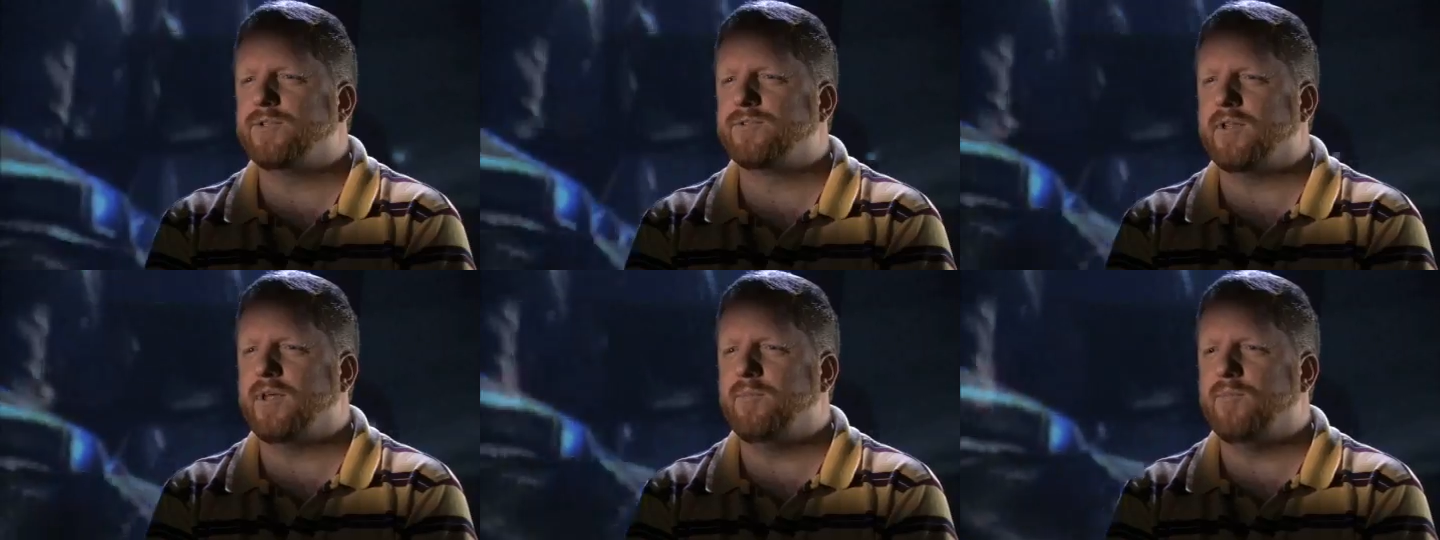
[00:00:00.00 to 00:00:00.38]
It
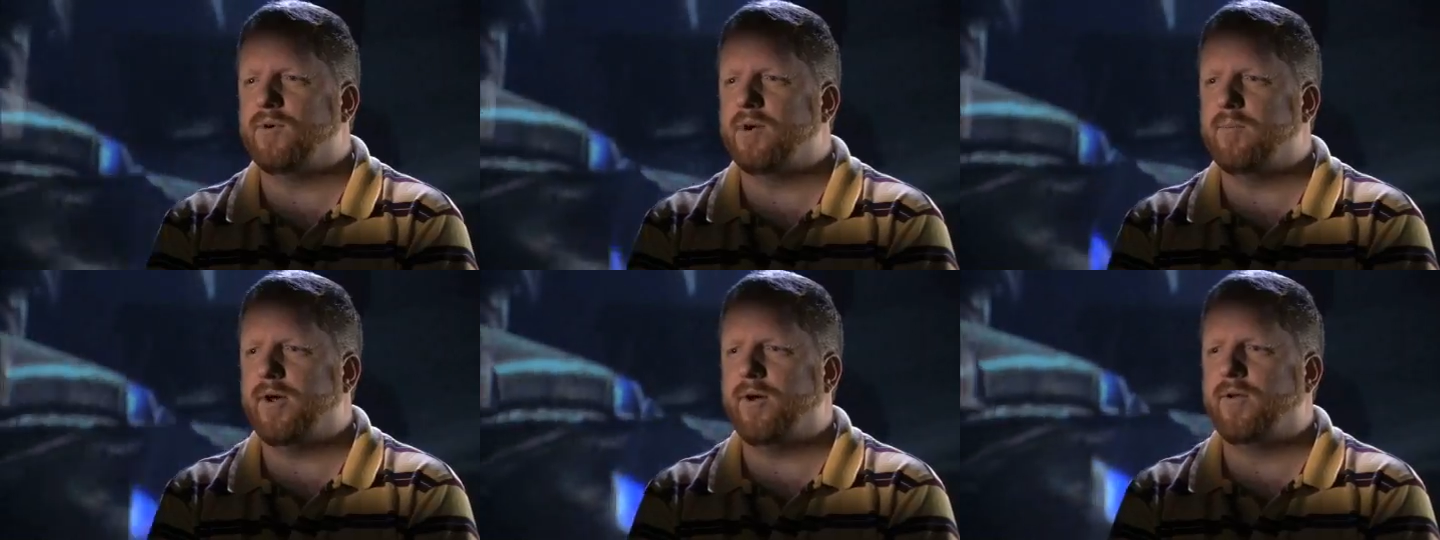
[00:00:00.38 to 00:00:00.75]
was really
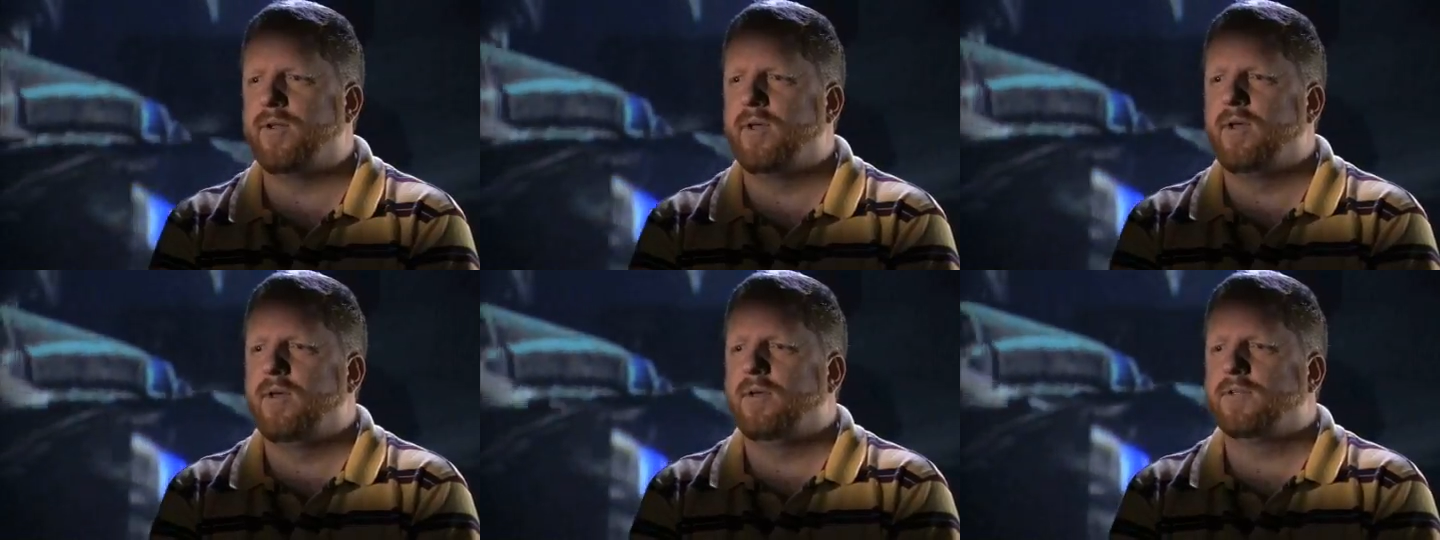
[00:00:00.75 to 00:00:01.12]
more about
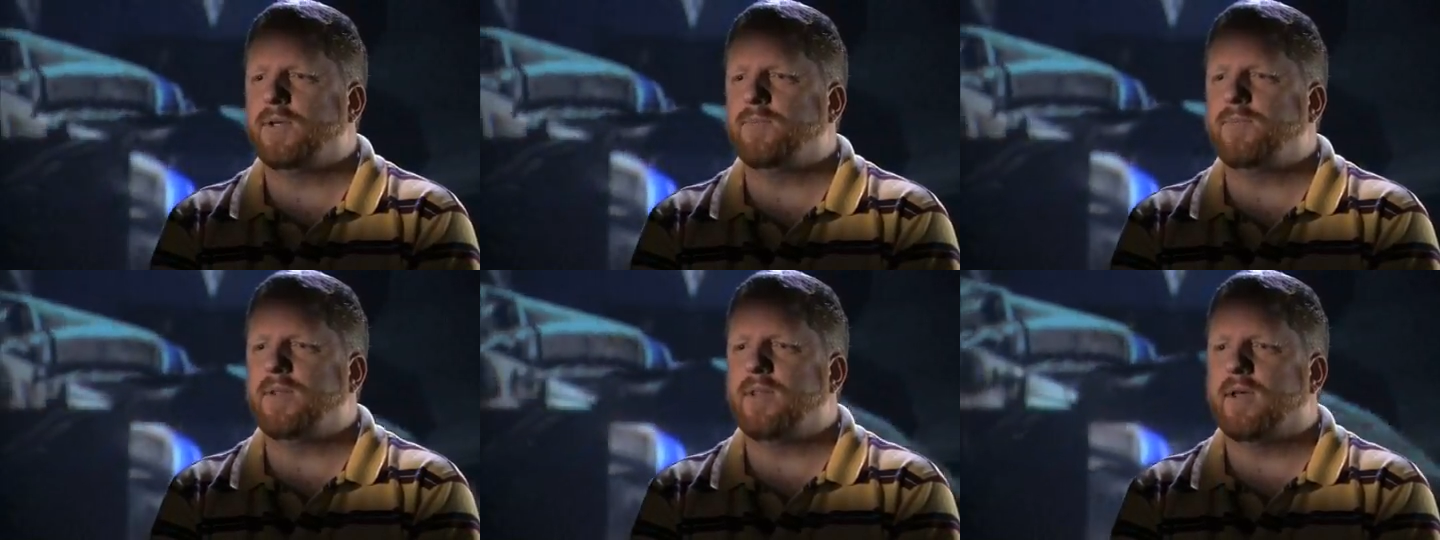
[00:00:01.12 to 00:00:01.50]

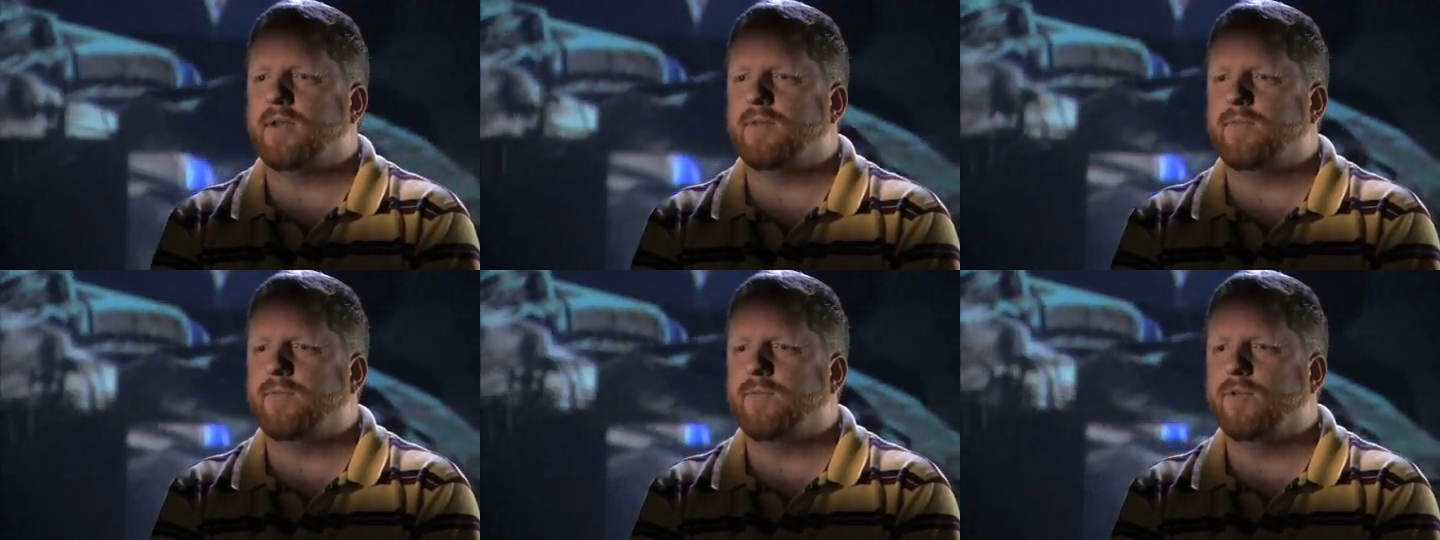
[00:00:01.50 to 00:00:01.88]
something that
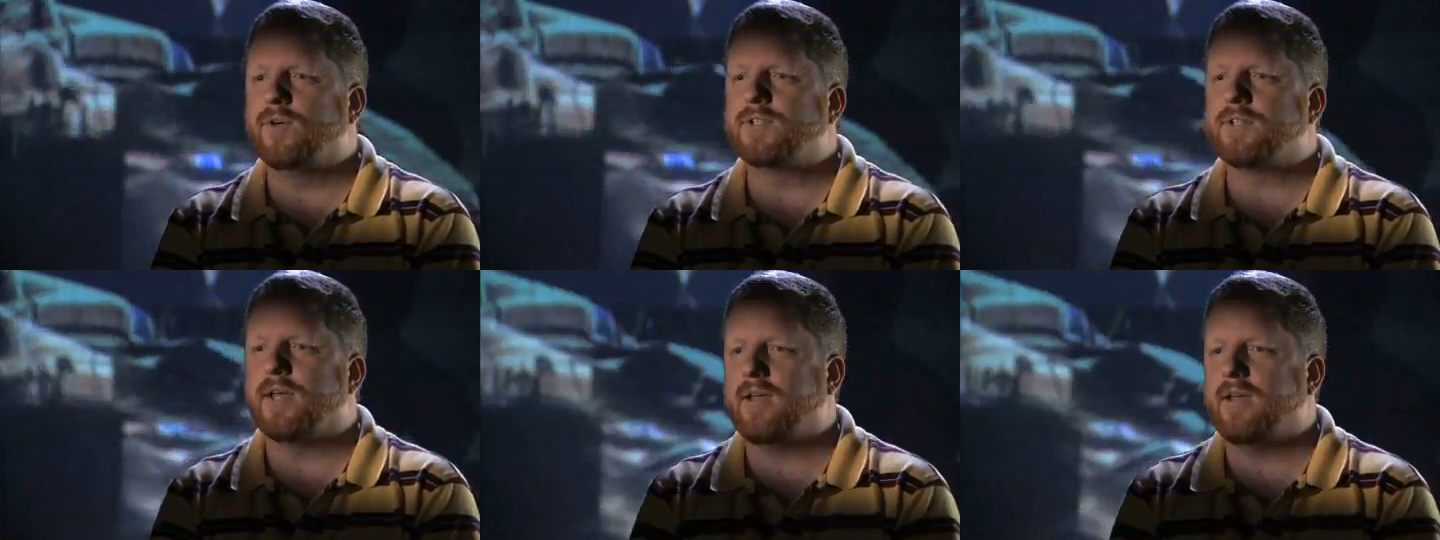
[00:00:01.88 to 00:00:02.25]

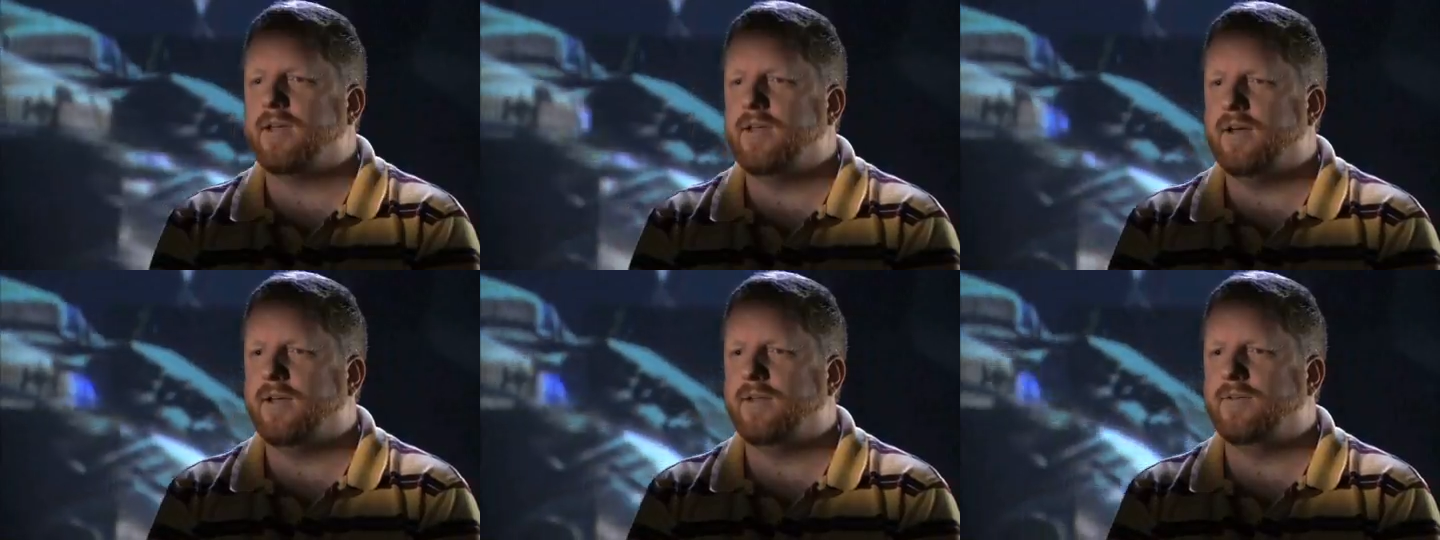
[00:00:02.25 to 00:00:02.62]
looks like a
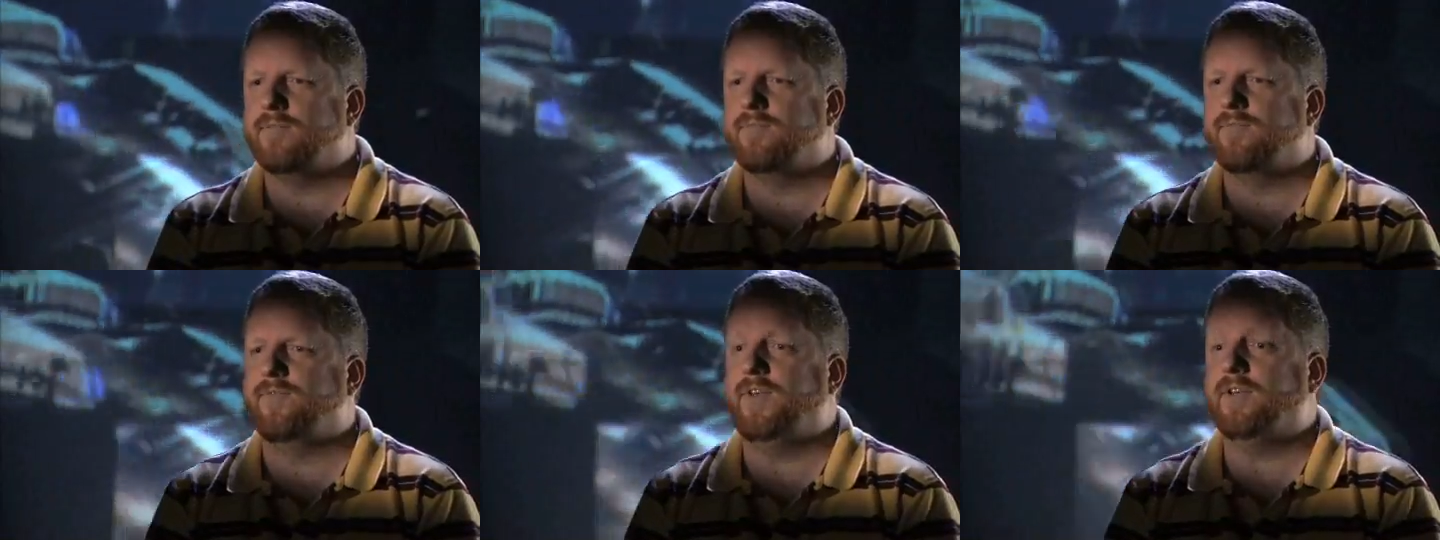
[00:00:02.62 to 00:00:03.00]

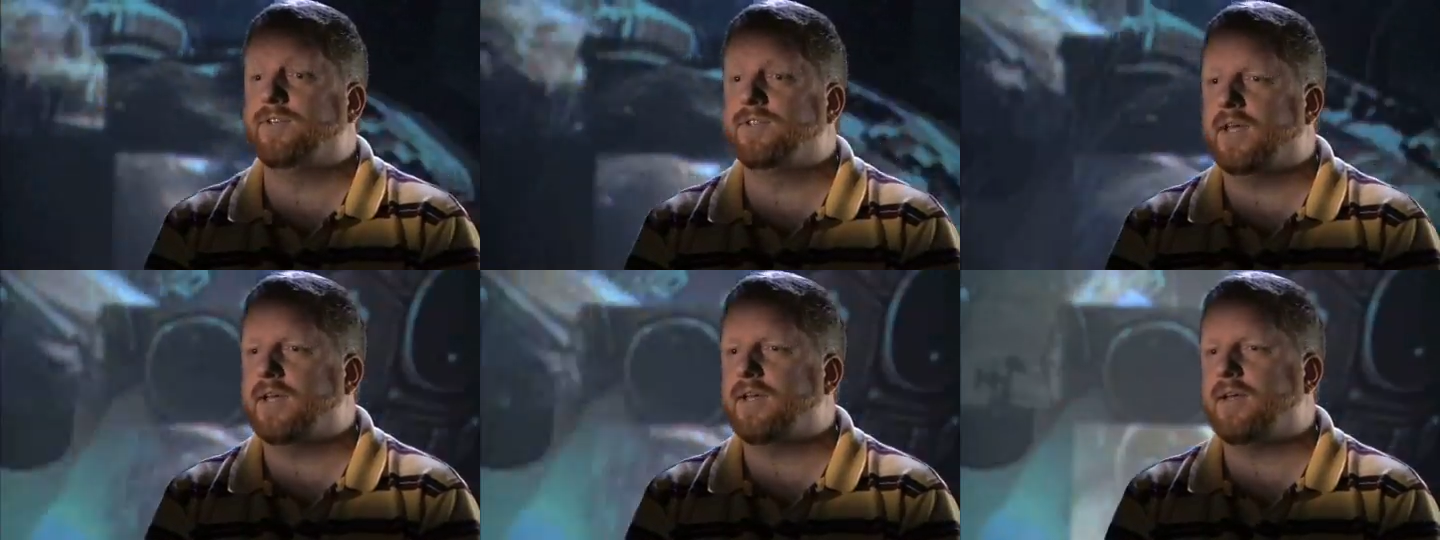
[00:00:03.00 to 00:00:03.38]
gun,
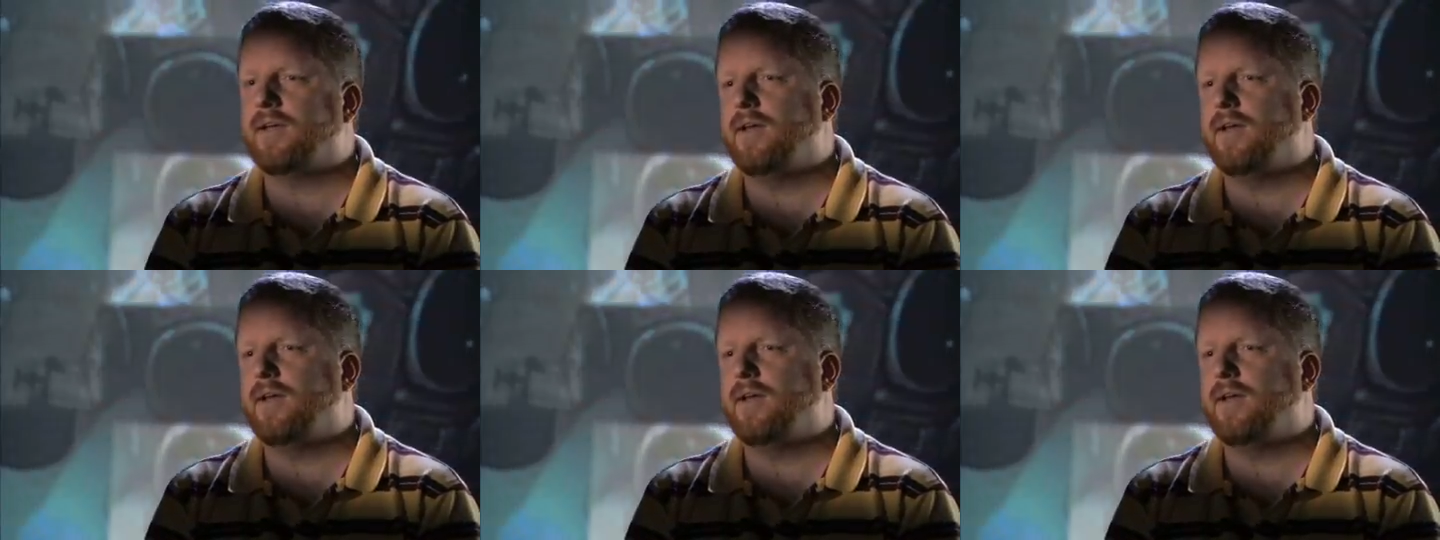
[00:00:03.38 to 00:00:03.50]
feels like